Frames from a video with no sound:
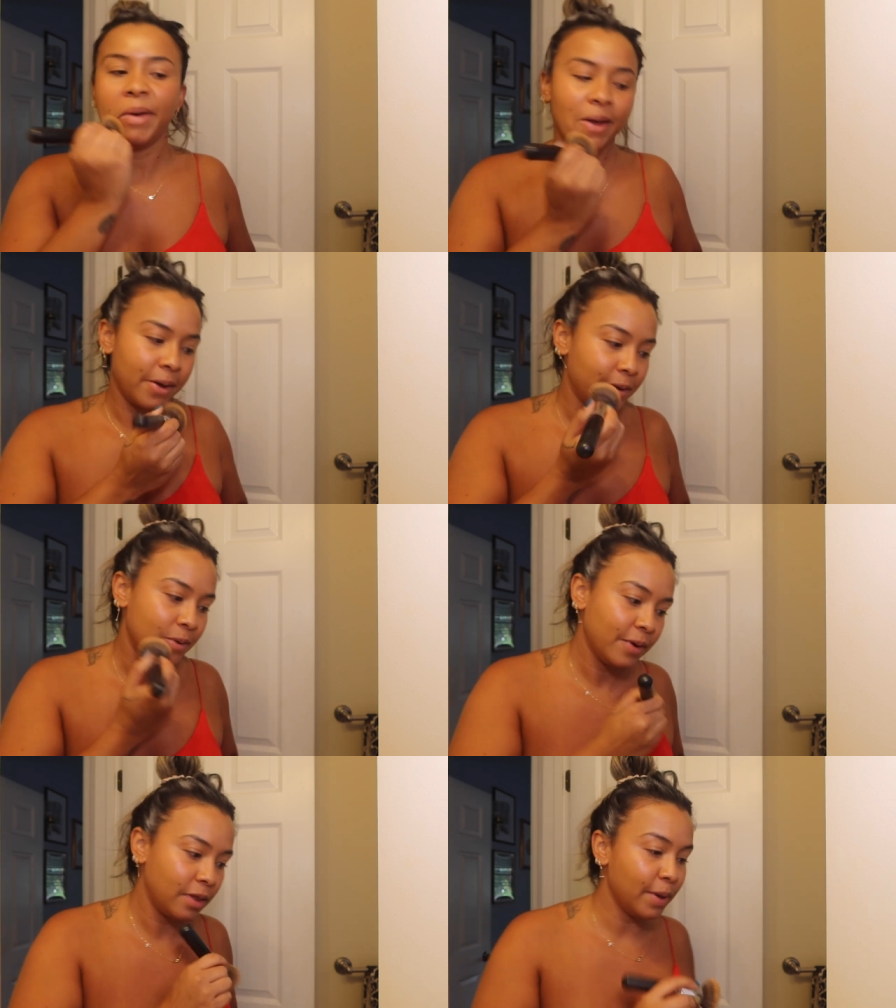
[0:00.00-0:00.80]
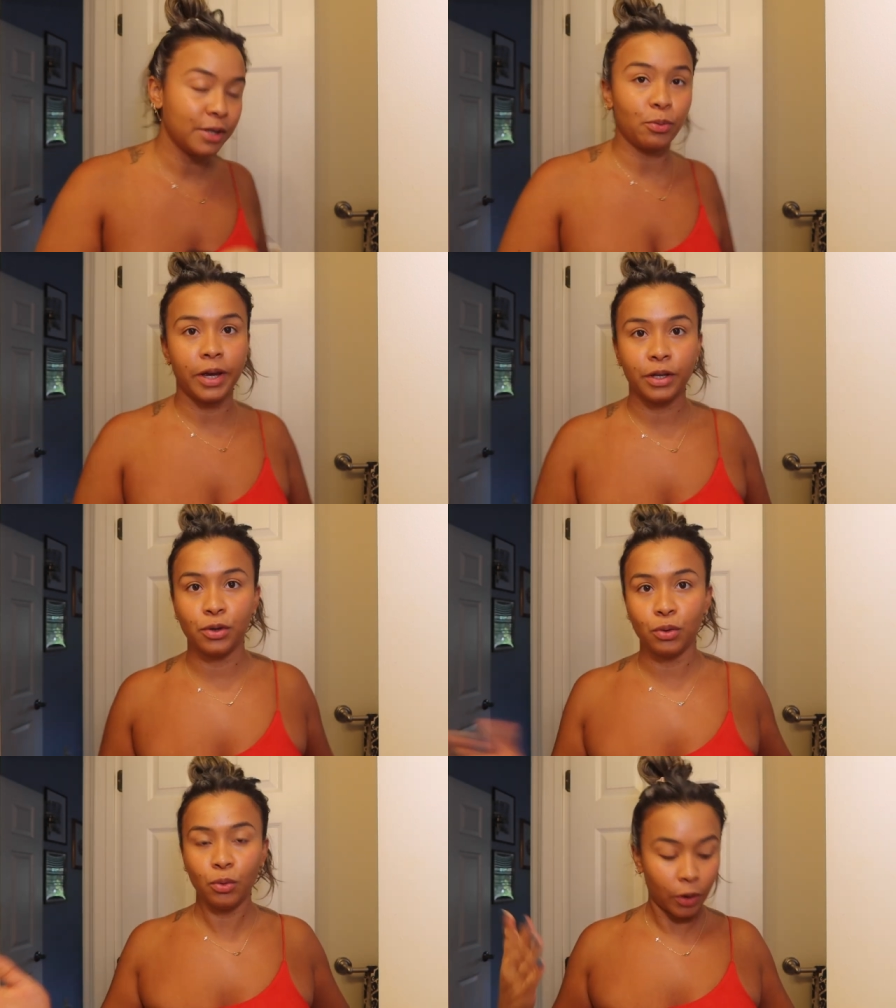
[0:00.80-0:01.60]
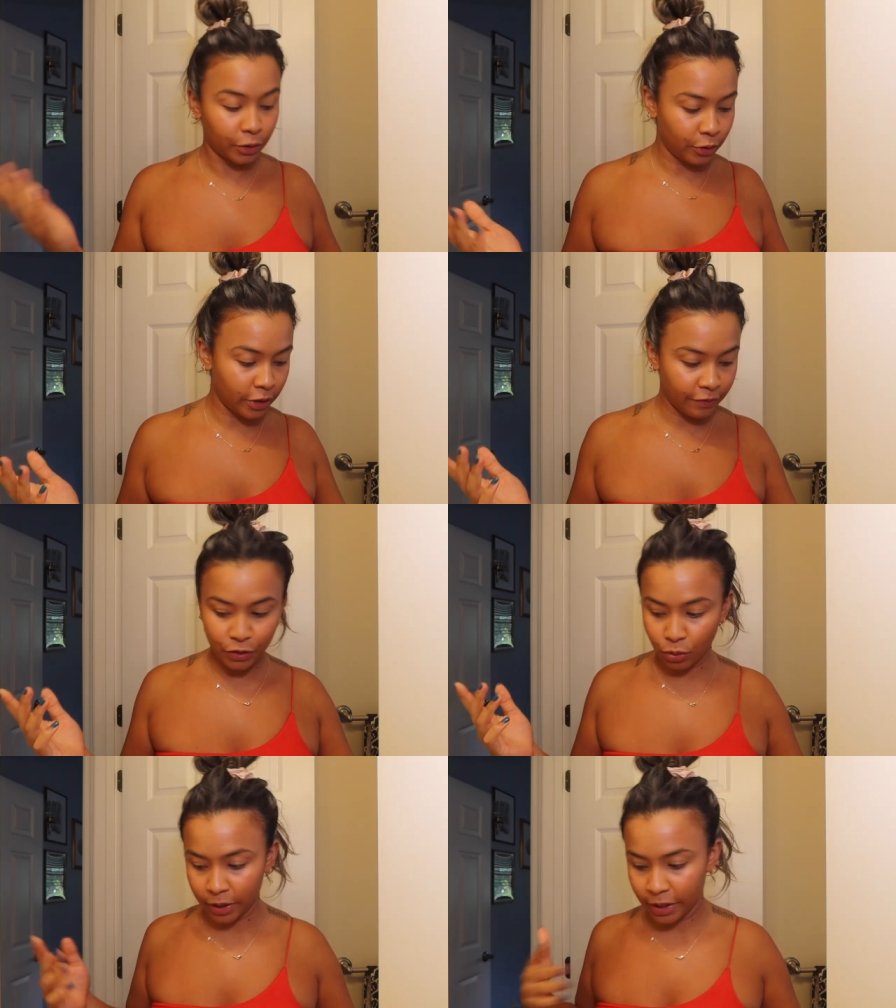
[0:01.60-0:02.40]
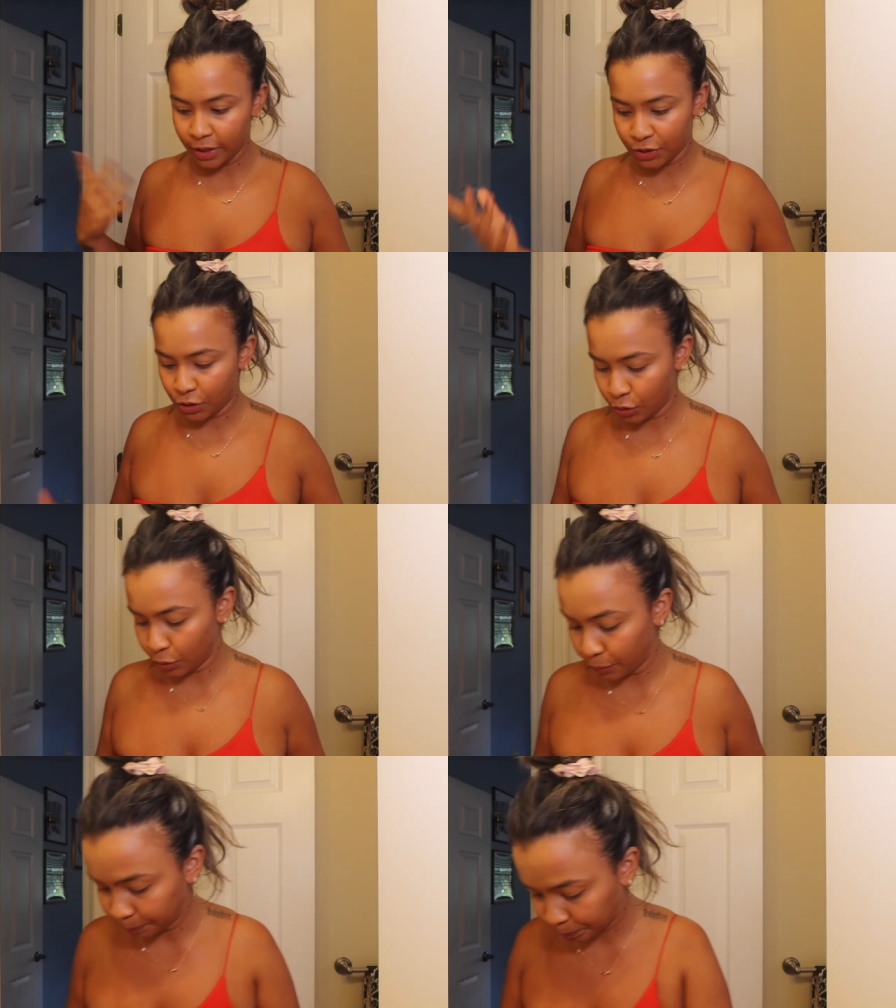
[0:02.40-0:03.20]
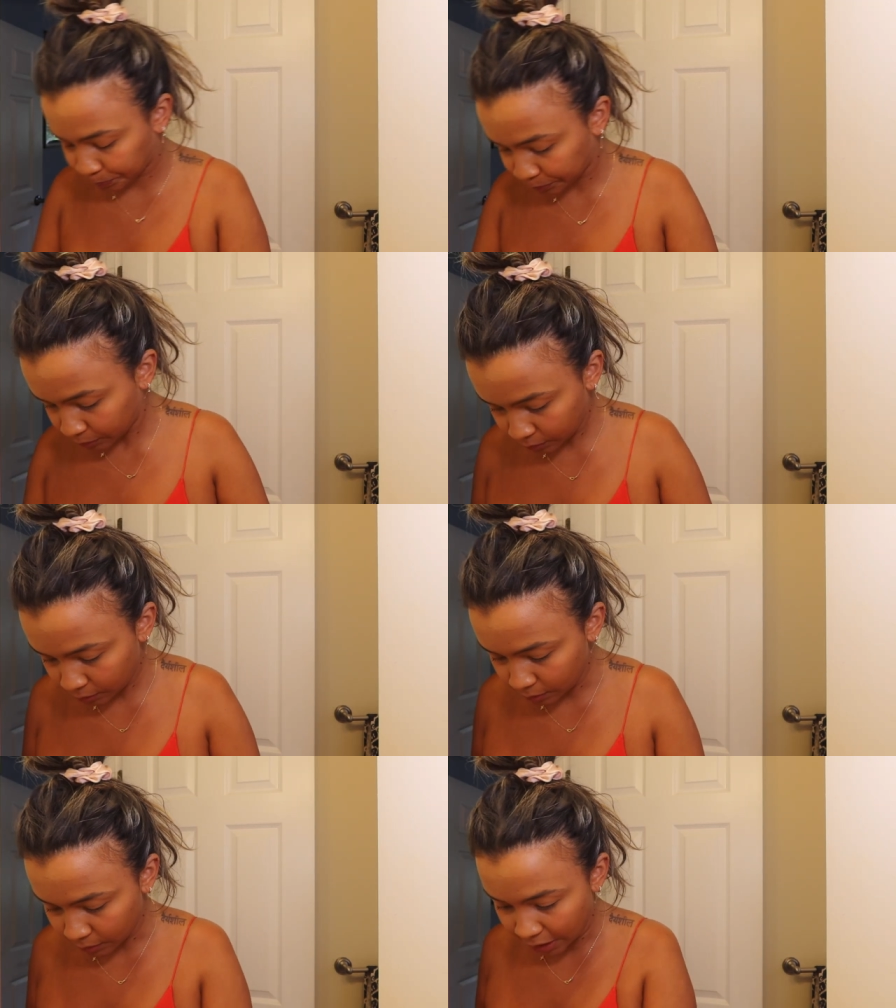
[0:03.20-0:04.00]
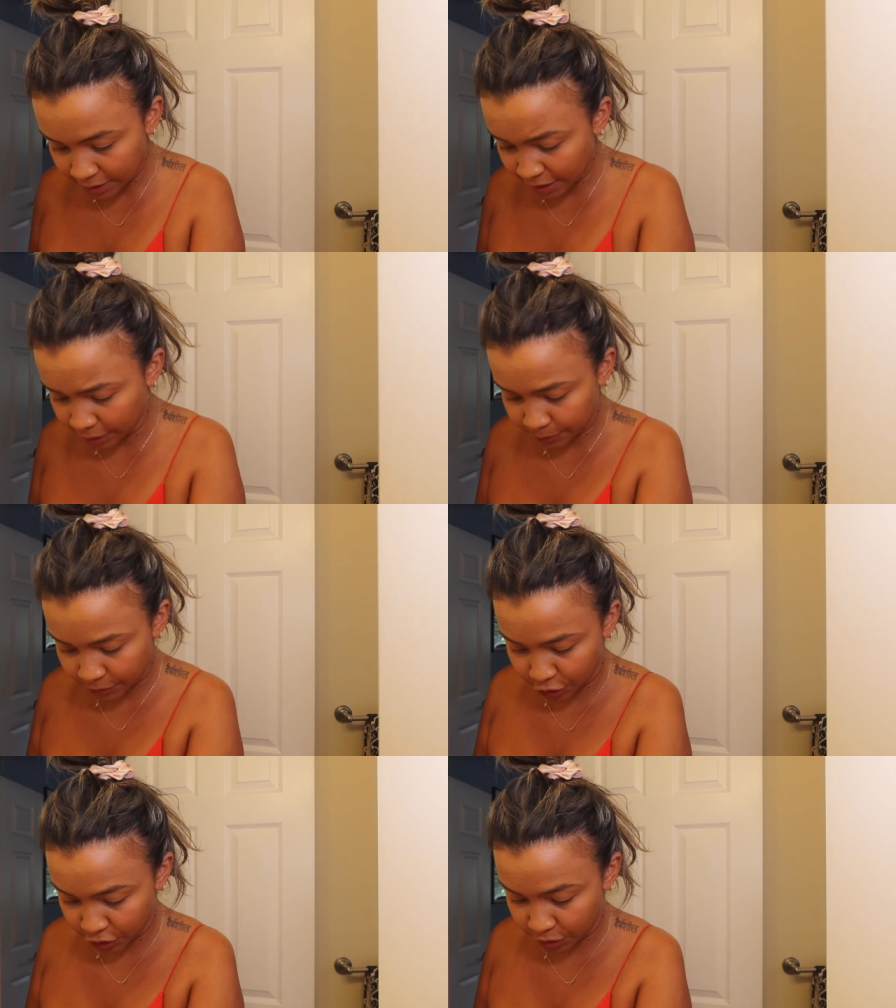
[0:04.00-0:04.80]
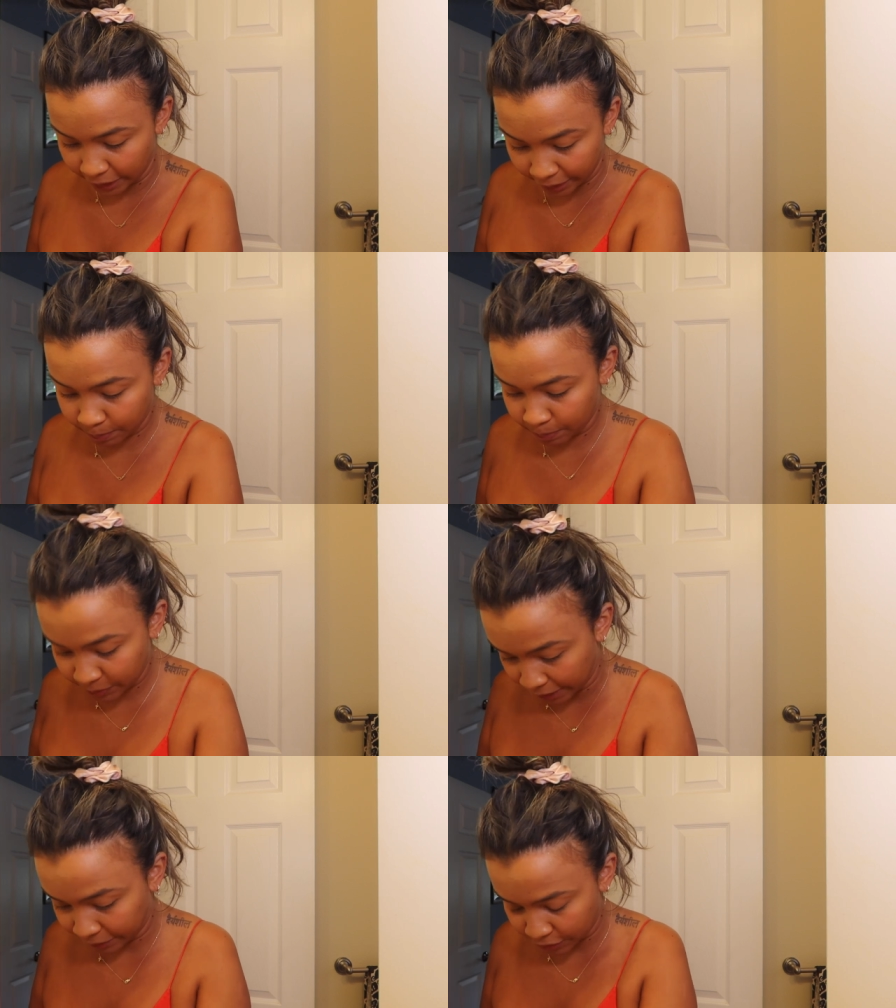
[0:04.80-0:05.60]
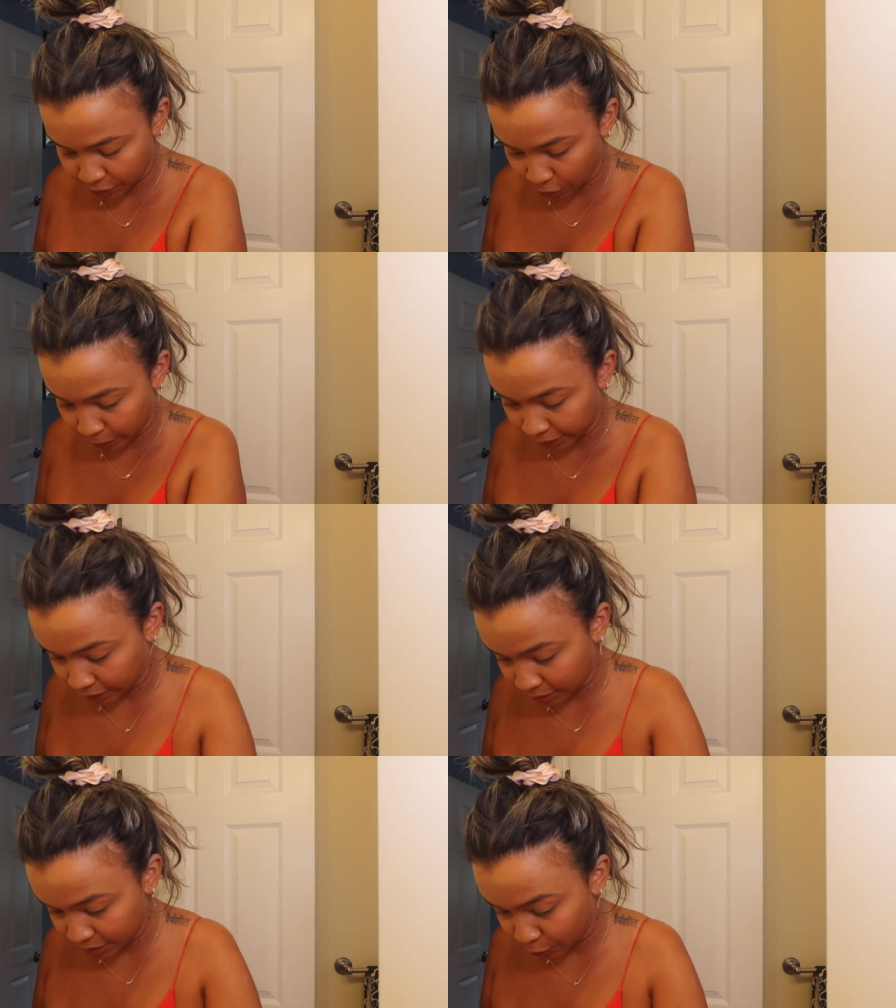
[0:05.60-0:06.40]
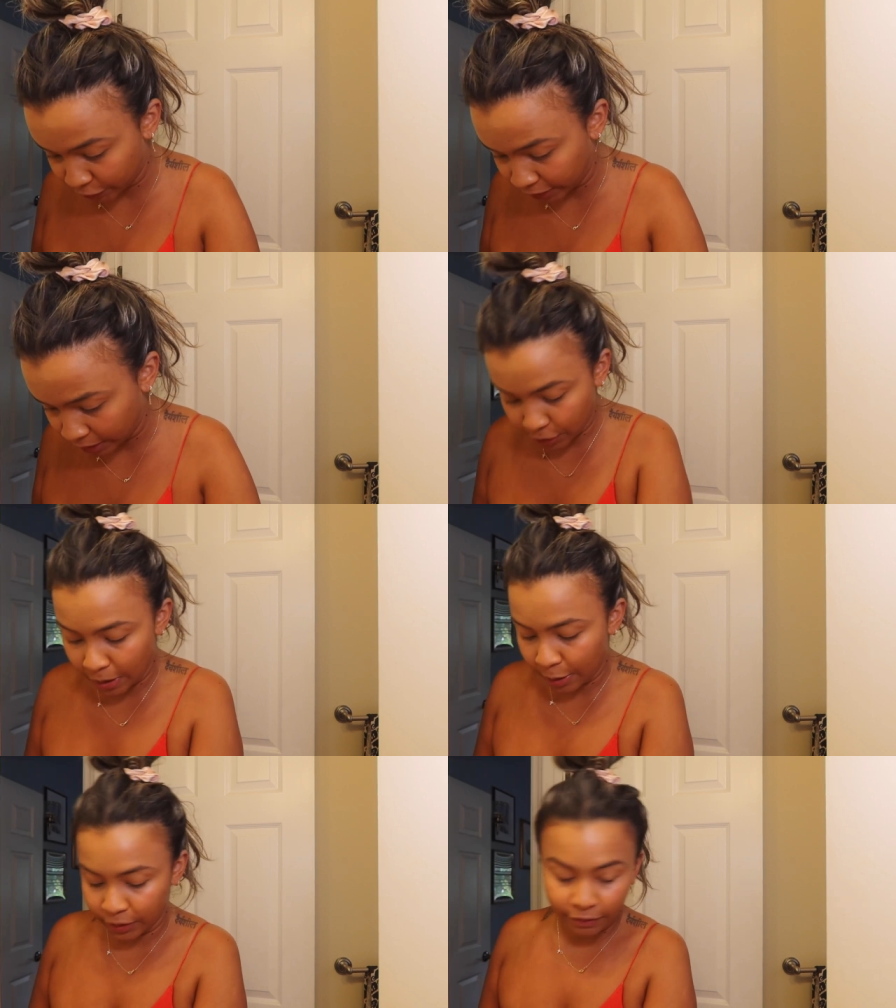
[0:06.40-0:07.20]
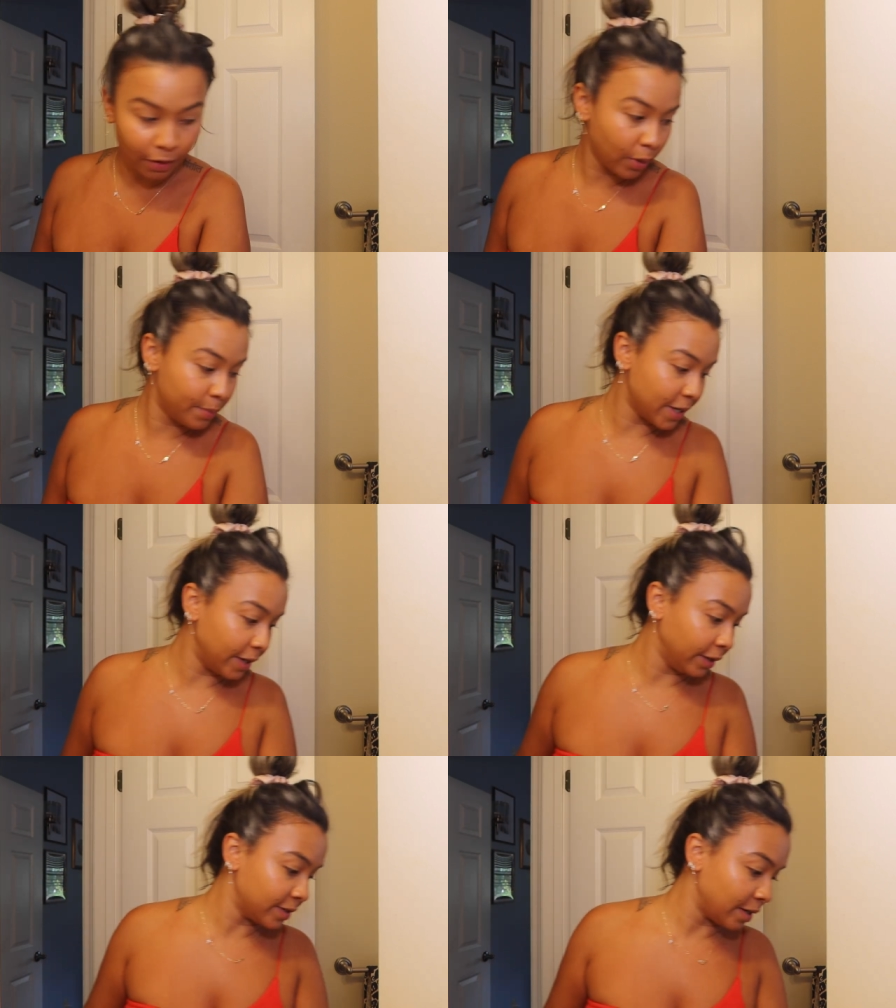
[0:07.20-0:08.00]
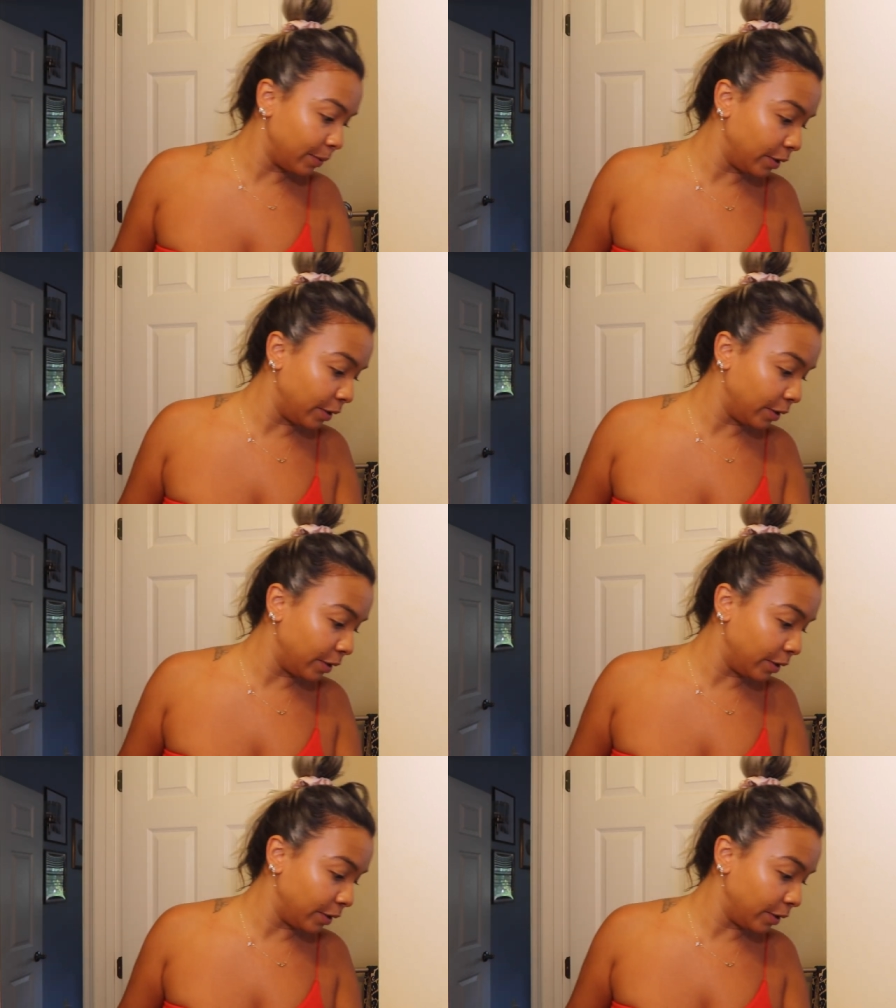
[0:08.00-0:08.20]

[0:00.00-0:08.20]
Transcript: and the best way to work through your inventory is to do a sale to just like get things going get things moving so i will leave our website link down